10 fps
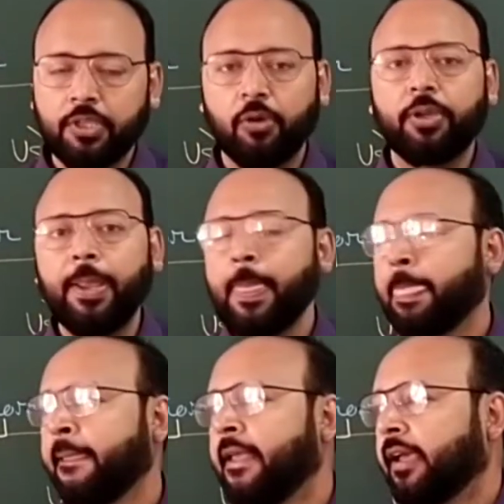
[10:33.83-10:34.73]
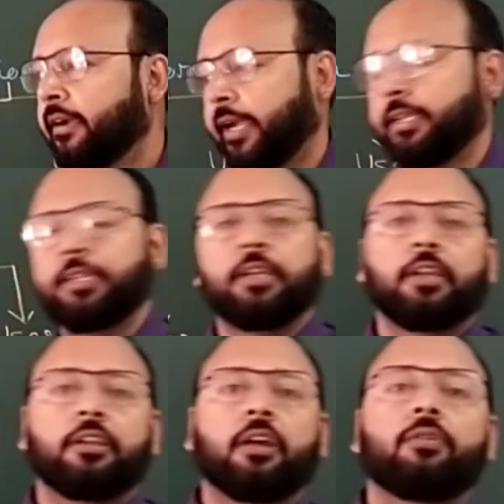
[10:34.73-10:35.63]
Okay,
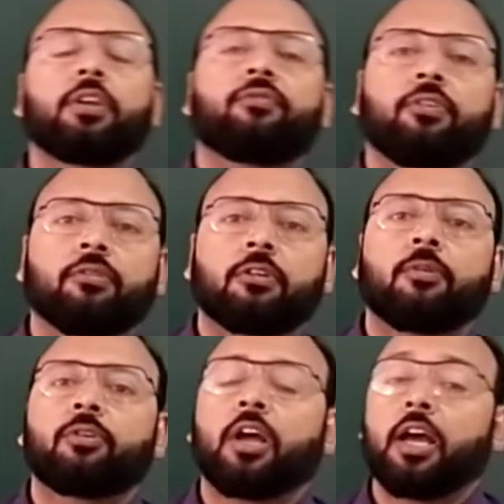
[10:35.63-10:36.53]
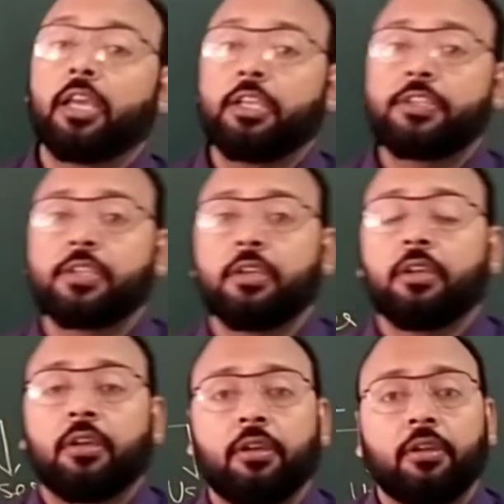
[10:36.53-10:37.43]
right. Now if I talk about eyes,
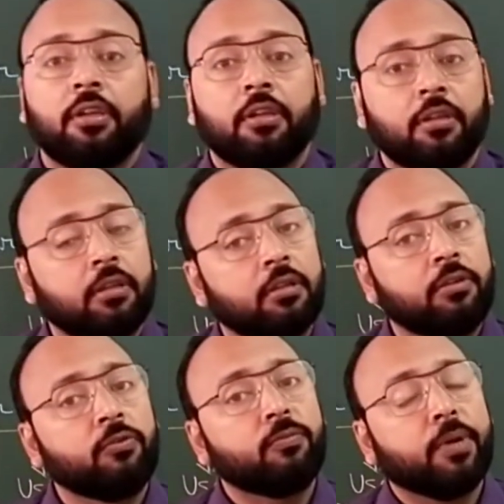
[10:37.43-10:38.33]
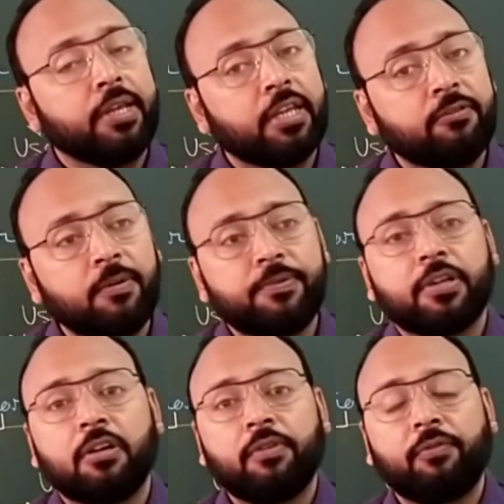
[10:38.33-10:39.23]
you might have
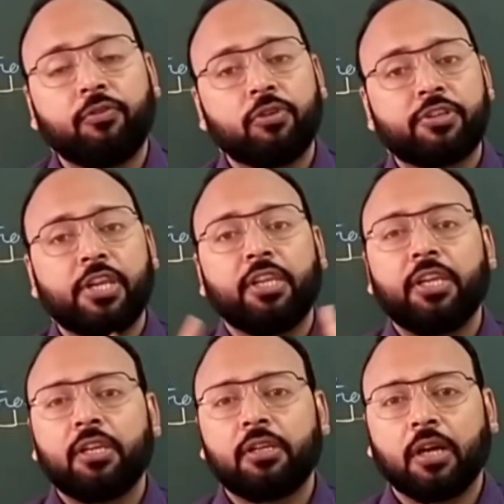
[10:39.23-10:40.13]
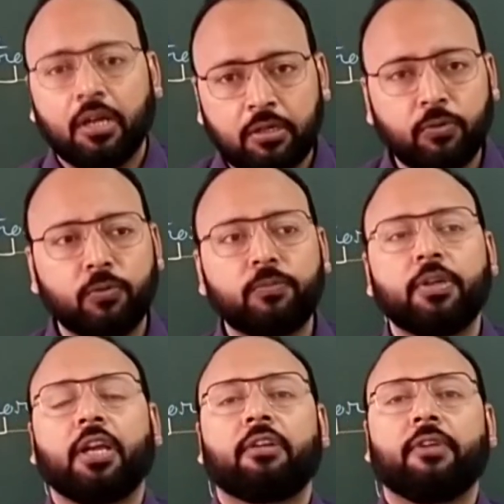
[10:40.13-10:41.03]
observed if you are standing in a dark
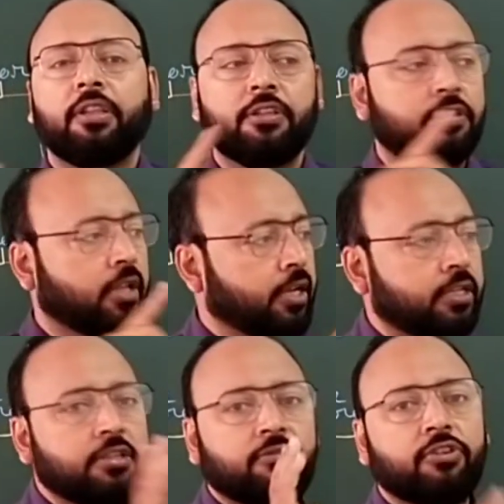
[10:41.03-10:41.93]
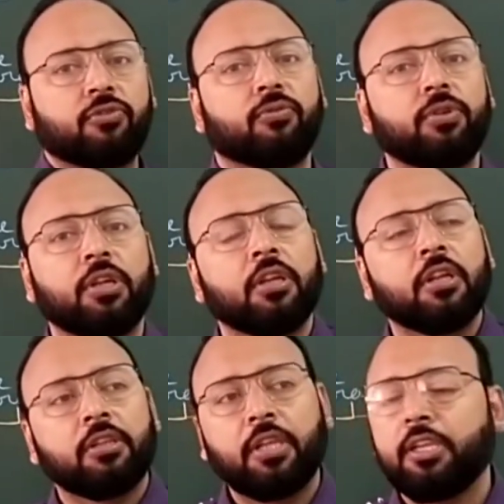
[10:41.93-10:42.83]
room and when the light is switched
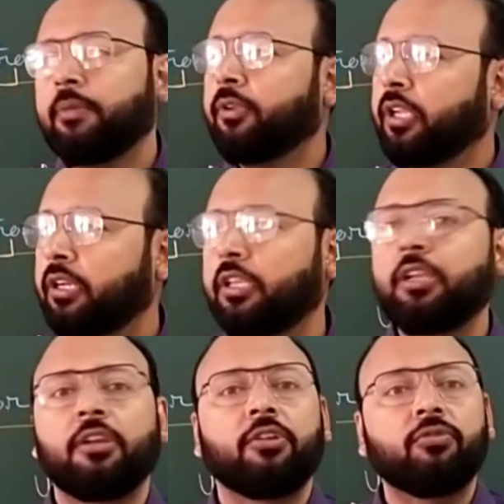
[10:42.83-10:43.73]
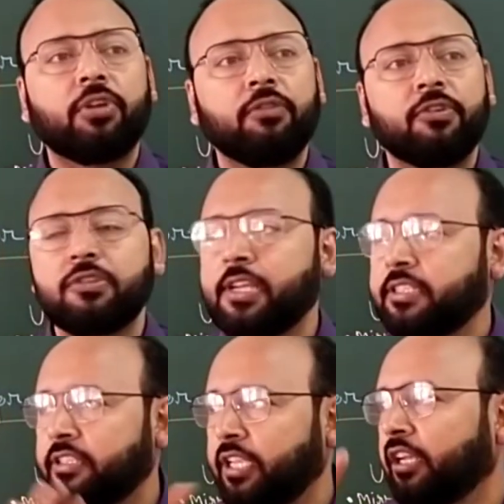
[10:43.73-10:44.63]
on, then immediately you can
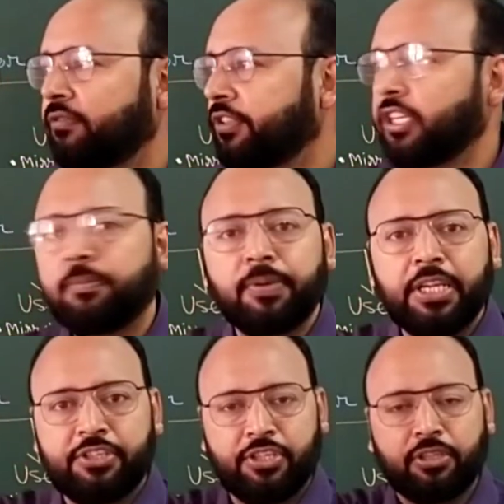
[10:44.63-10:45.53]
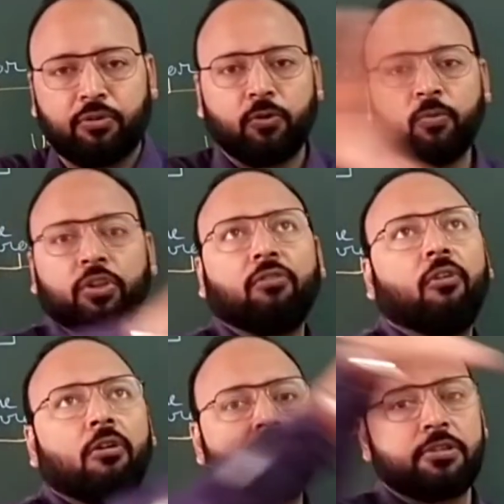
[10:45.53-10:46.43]
visualize the things which are placed in the room, on the
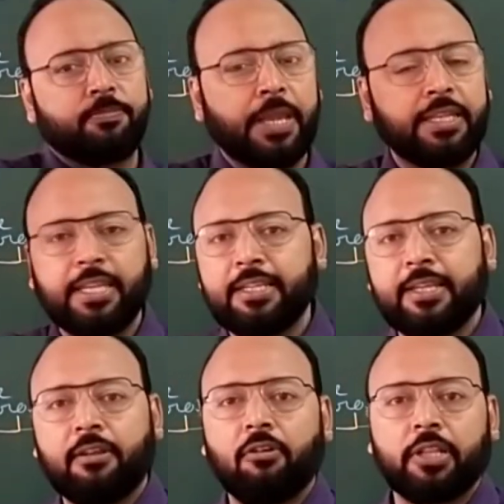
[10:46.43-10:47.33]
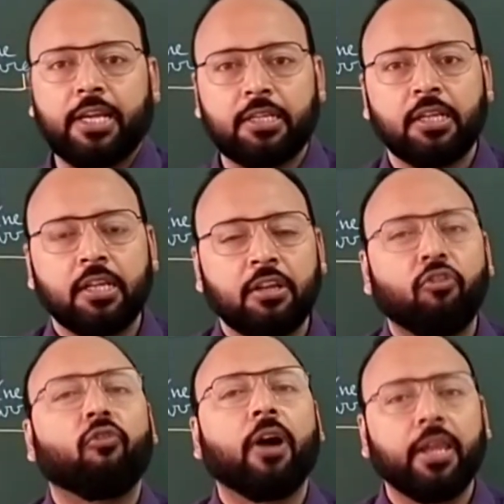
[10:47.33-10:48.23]
walls, paintings and all
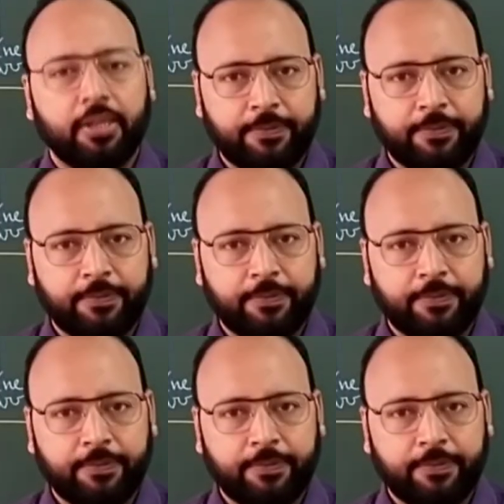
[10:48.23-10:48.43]
that. Why?